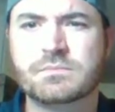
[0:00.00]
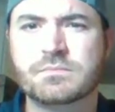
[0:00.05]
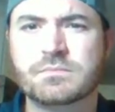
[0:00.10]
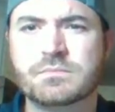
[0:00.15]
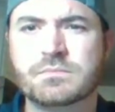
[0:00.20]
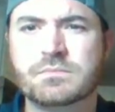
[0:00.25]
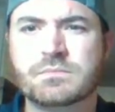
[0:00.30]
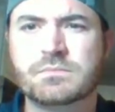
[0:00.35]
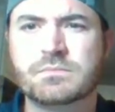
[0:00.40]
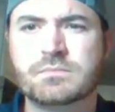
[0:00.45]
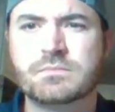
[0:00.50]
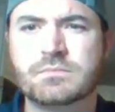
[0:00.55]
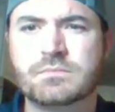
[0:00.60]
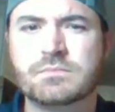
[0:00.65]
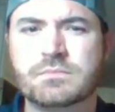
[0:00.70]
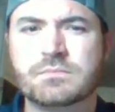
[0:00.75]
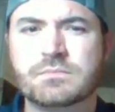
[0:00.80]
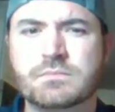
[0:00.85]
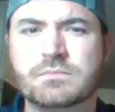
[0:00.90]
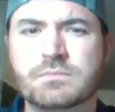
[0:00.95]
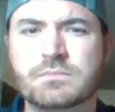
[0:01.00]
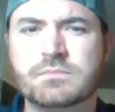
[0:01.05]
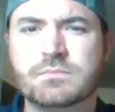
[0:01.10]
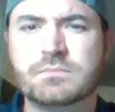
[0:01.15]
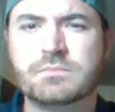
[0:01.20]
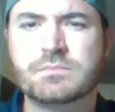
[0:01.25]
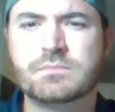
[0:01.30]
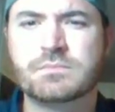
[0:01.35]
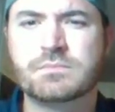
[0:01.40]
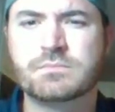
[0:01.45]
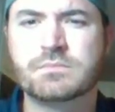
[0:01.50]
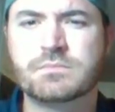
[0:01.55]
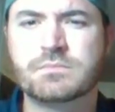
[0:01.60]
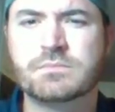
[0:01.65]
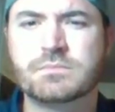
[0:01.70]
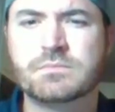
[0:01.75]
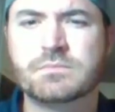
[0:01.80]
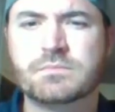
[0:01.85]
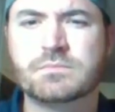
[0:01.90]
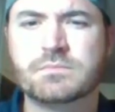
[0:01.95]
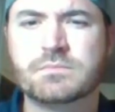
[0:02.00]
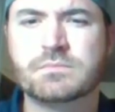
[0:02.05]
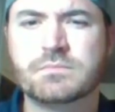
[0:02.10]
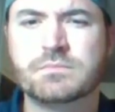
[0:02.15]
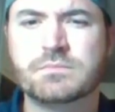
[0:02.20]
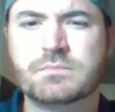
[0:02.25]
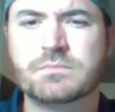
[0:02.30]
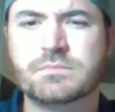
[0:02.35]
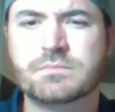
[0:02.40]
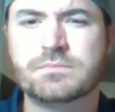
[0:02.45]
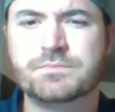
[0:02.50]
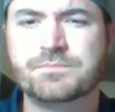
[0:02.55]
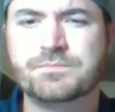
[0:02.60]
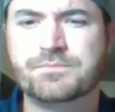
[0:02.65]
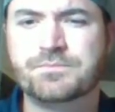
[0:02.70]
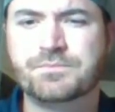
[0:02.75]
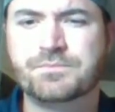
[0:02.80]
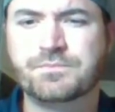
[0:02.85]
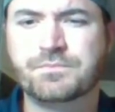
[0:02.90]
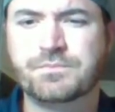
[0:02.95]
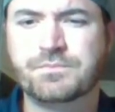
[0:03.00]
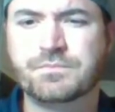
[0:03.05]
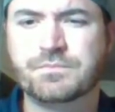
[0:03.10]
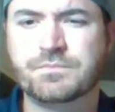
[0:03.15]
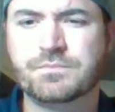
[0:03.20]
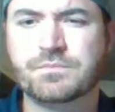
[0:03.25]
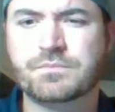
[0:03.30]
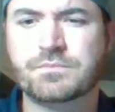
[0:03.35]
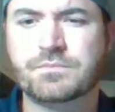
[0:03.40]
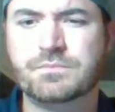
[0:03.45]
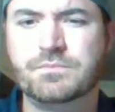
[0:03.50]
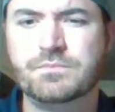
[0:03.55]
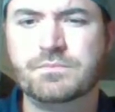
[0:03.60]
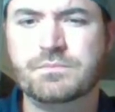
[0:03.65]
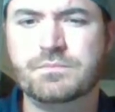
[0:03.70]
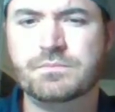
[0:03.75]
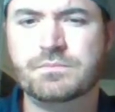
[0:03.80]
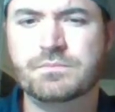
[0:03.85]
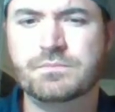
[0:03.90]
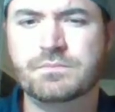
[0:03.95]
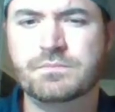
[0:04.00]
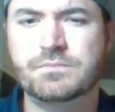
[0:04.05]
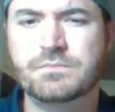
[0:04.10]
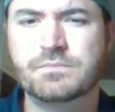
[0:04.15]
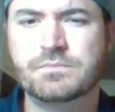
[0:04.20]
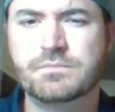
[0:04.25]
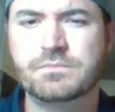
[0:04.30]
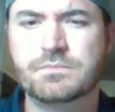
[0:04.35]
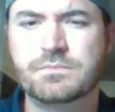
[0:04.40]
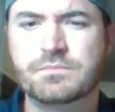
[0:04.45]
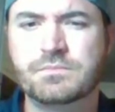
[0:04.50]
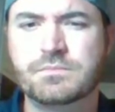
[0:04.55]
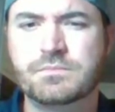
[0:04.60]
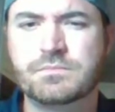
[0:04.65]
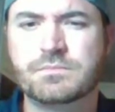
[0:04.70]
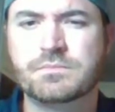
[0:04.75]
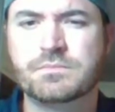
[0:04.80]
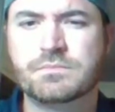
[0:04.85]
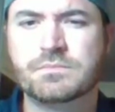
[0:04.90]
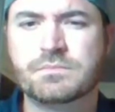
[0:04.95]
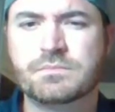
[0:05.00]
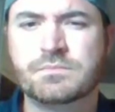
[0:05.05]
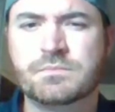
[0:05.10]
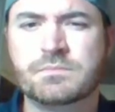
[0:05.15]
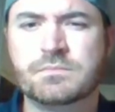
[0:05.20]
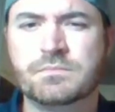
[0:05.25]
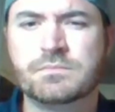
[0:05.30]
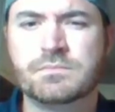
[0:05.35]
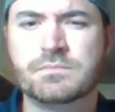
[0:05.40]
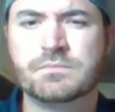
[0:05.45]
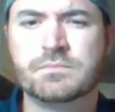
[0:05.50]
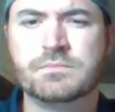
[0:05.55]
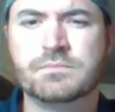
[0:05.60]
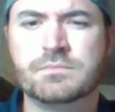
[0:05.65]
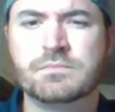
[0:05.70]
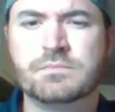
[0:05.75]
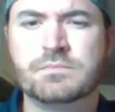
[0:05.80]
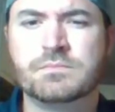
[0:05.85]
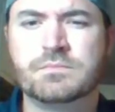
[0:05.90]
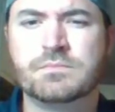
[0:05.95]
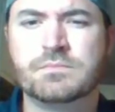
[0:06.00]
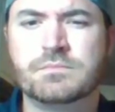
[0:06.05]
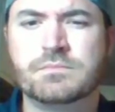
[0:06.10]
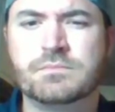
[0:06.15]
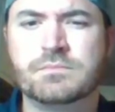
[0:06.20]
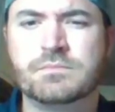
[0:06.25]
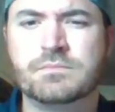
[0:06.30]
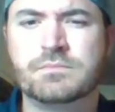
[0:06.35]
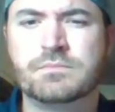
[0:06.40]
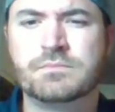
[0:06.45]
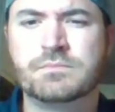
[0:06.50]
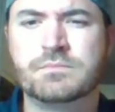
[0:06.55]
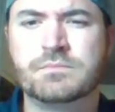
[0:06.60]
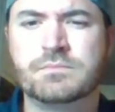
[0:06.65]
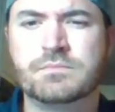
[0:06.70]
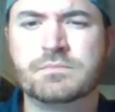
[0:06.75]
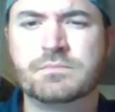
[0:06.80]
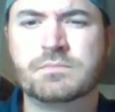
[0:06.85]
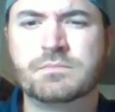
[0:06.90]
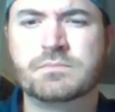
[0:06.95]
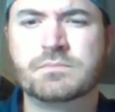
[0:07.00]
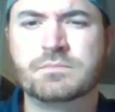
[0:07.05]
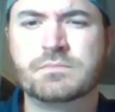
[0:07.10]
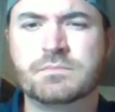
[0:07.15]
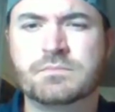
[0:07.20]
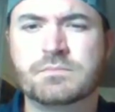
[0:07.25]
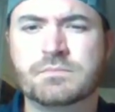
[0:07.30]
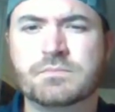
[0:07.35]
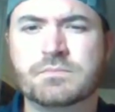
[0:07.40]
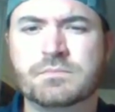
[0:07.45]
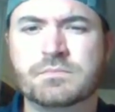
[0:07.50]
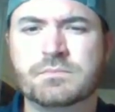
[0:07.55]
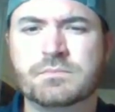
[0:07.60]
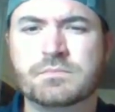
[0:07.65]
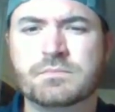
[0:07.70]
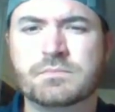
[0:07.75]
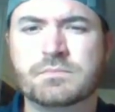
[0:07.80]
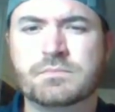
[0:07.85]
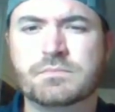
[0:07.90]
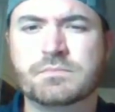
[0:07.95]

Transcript: This person isn't speaking.